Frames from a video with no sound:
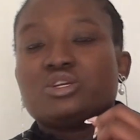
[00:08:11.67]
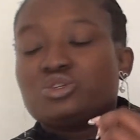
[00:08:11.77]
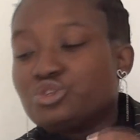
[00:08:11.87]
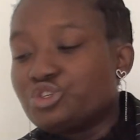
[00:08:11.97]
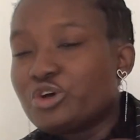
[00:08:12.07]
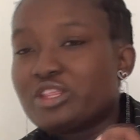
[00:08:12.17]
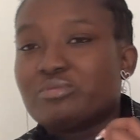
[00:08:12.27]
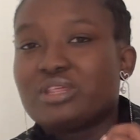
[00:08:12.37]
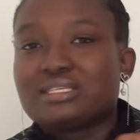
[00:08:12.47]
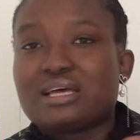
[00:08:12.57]
you show
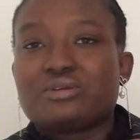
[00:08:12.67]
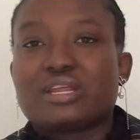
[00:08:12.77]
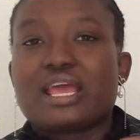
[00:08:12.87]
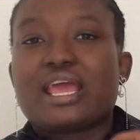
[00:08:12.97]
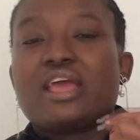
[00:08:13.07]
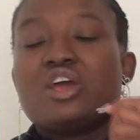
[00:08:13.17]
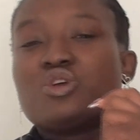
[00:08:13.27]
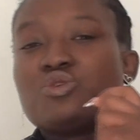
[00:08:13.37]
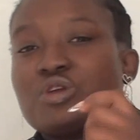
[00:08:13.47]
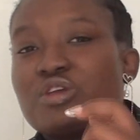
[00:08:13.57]
them the sound eh,
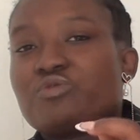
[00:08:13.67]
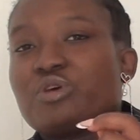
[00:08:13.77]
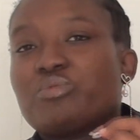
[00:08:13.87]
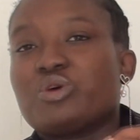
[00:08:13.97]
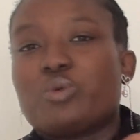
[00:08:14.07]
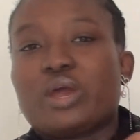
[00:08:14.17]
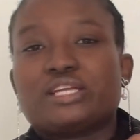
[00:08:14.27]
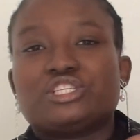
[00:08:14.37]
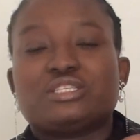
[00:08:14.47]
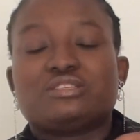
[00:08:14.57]
you give them the
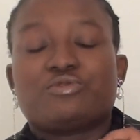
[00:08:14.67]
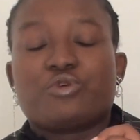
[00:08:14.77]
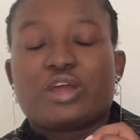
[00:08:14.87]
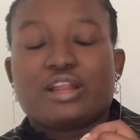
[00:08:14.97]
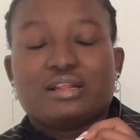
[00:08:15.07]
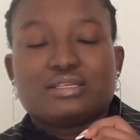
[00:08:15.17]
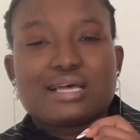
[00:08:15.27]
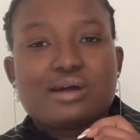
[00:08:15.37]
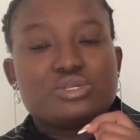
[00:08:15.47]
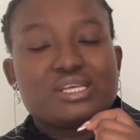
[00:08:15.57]
worksheets for a
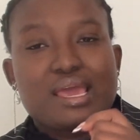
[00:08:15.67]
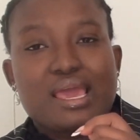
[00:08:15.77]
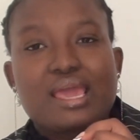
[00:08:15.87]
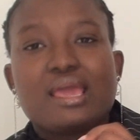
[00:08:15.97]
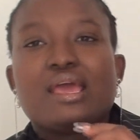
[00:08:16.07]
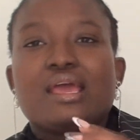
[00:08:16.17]
sound eh,